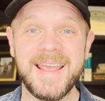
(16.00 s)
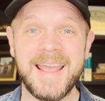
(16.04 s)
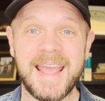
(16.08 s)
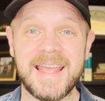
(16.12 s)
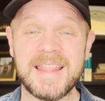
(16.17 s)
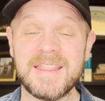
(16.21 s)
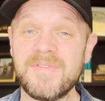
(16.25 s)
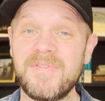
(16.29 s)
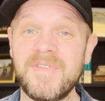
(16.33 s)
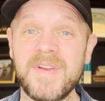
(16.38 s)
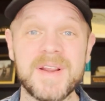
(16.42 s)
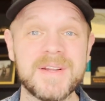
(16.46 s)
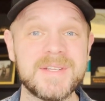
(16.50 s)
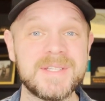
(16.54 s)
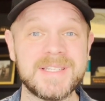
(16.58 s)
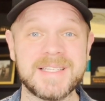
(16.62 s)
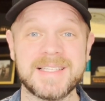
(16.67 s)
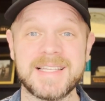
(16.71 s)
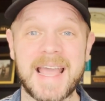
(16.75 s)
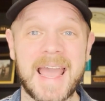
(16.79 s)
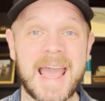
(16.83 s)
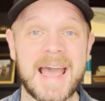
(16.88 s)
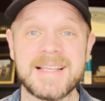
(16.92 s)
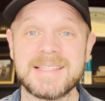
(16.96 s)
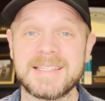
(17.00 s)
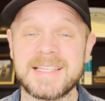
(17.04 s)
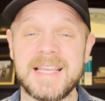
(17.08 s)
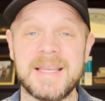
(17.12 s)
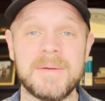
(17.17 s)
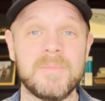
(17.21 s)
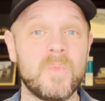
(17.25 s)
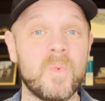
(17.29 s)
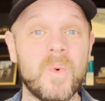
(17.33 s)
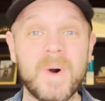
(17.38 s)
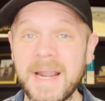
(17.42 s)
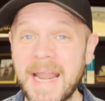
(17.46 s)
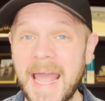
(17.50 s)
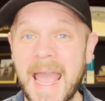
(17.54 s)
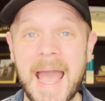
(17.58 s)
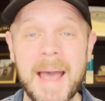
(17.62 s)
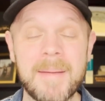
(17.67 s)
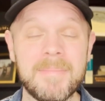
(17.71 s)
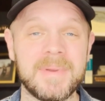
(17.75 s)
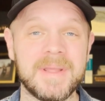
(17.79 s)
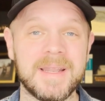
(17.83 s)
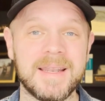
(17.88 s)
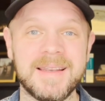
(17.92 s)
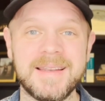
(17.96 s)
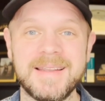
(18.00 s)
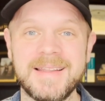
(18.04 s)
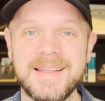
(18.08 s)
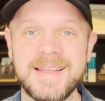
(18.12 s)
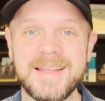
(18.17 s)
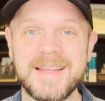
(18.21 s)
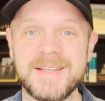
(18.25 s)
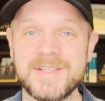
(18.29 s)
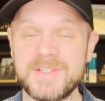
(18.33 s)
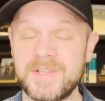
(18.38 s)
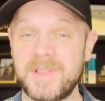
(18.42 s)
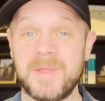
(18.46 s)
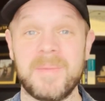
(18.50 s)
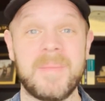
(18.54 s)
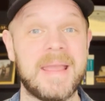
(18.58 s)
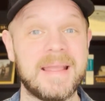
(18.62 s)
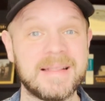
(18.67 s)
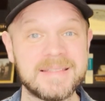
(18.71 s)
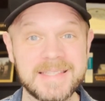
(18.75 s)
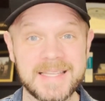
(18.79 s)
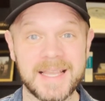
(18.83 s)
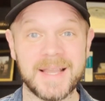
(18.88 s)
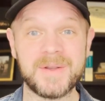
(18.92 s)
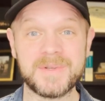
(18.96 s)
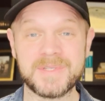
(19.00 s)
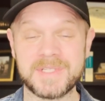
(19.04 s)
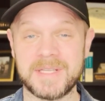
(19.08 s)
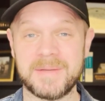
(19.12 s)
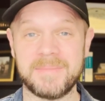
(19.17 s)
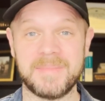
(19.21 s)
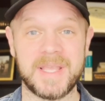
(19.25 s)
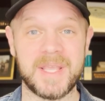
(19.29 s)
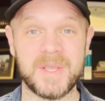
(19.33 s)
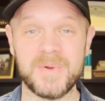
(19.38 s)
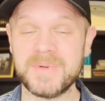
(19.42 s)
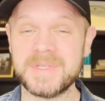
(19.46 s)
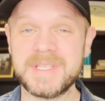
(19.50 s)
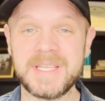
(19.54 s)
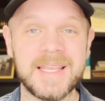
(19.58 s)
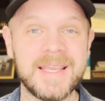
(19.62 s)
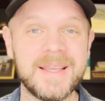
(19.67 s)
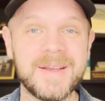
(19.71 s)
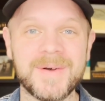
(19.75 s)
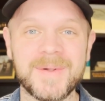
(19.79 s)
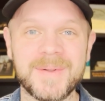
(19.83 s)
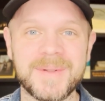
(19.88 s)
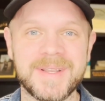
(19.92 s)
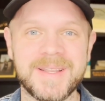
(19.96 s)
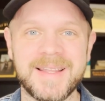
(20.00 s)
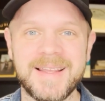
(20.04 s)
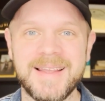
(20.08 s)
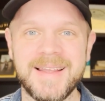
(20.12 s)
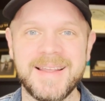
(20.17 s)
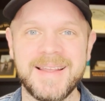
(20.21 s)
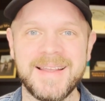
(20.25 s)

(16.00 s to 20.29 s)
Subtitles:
and the Pharisees ask him, "What happened?" So the man tells him he was healed.